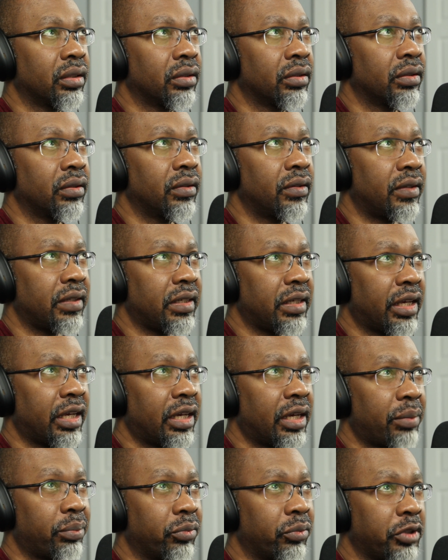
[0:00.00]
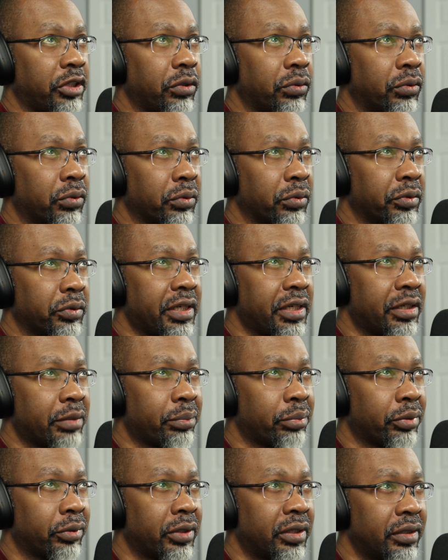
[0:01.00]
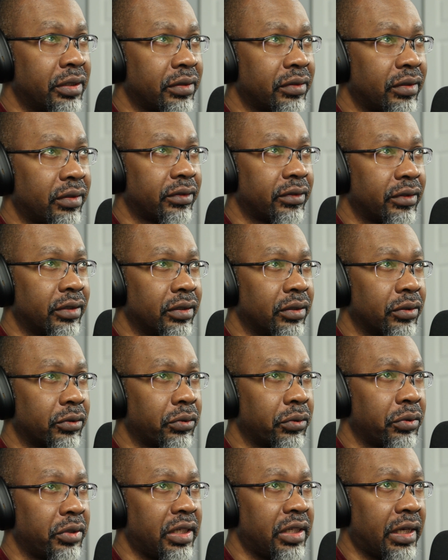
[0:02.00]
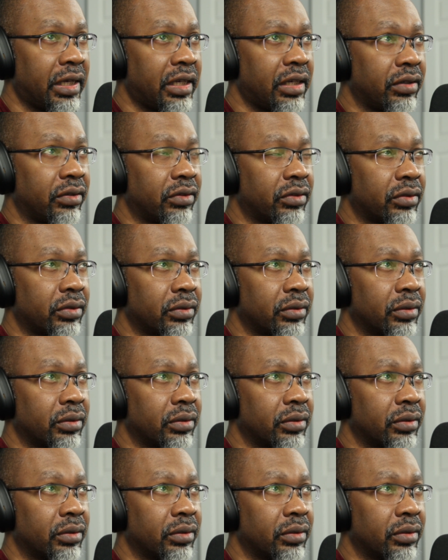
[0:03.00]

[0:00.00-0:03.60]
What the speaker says: the app, when you create a product, it's to create